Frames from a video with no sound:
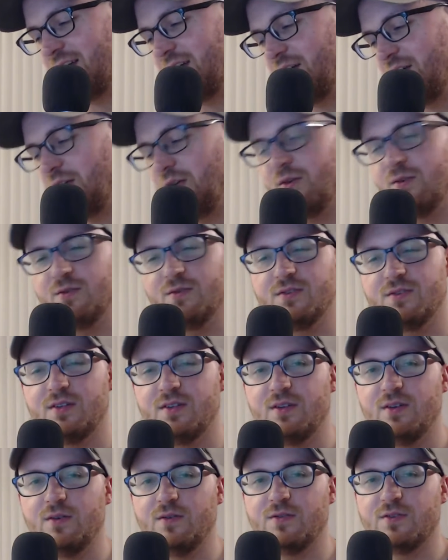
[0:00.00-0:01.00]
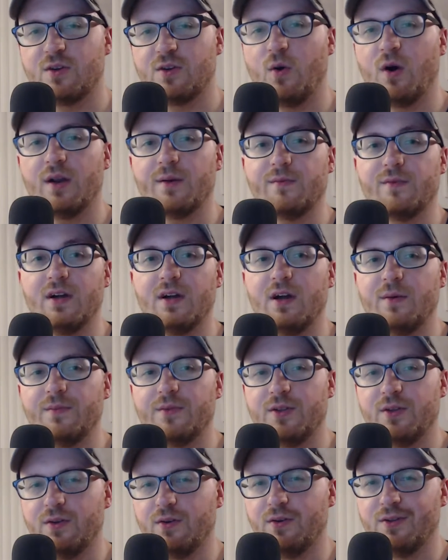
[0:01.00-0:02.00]
use the quantum
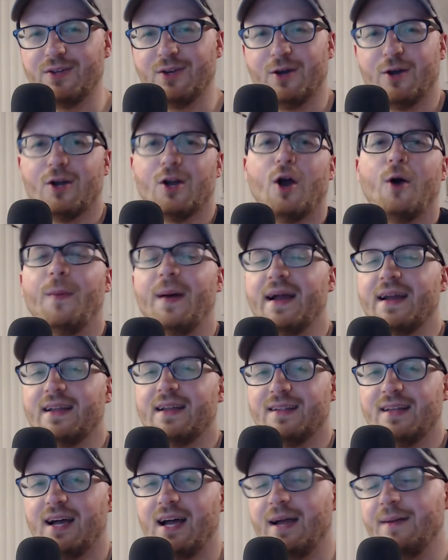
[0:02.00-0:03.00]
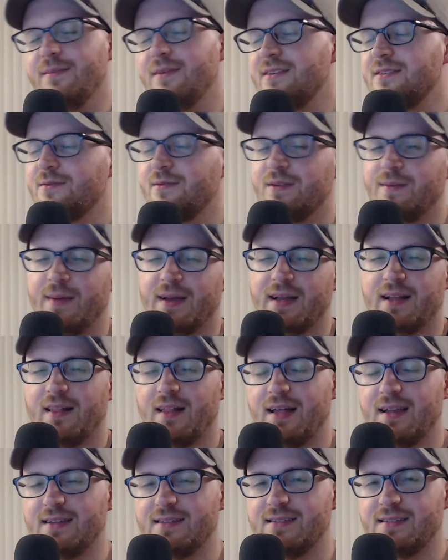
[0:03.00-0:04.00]
realm to go back in time. Doesn't really make a
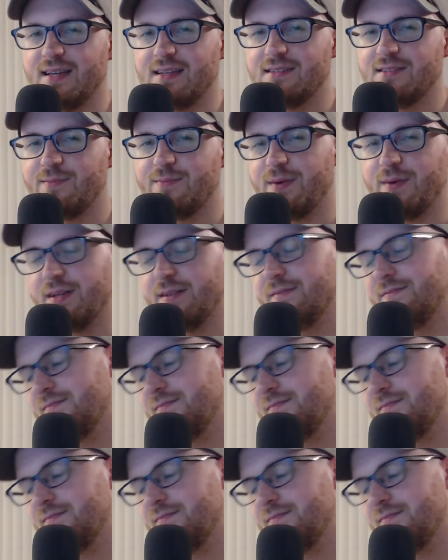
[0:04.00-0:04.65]
lot of sense, but